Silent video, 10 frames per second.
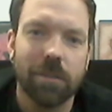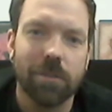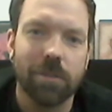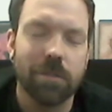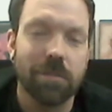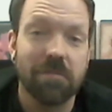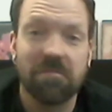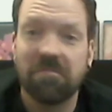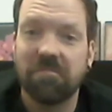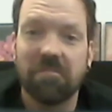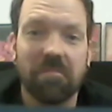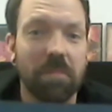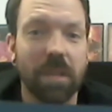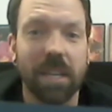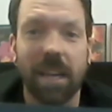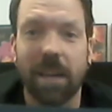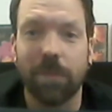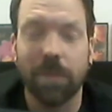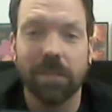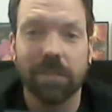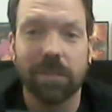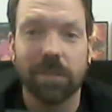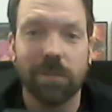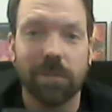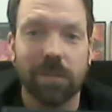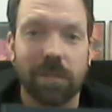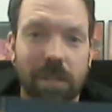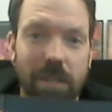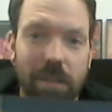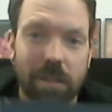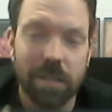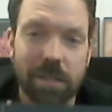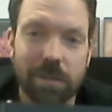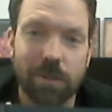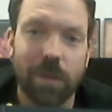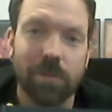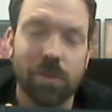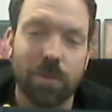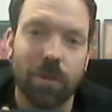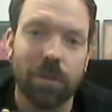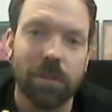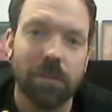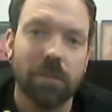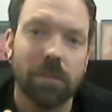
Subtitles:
and just being happy. So listen to Heaven Shall Burn,